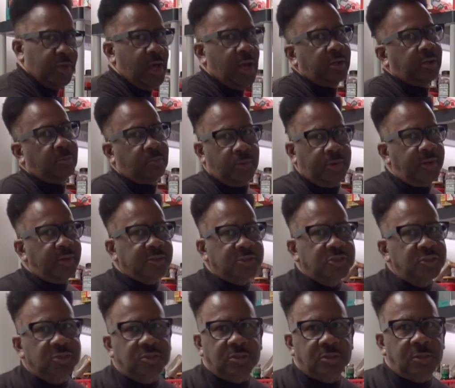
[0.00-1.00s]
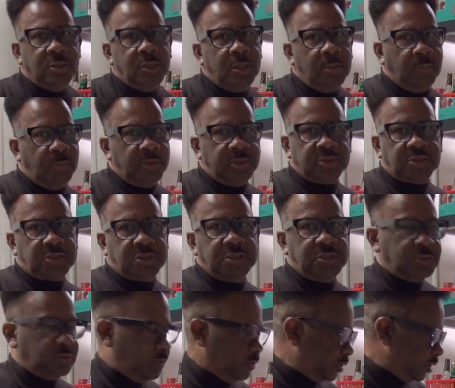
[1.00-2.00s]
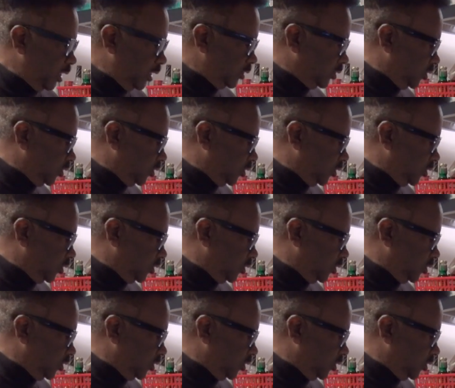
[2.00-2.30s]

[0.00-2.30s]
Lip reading: out of brown sugar. But it's still going to taste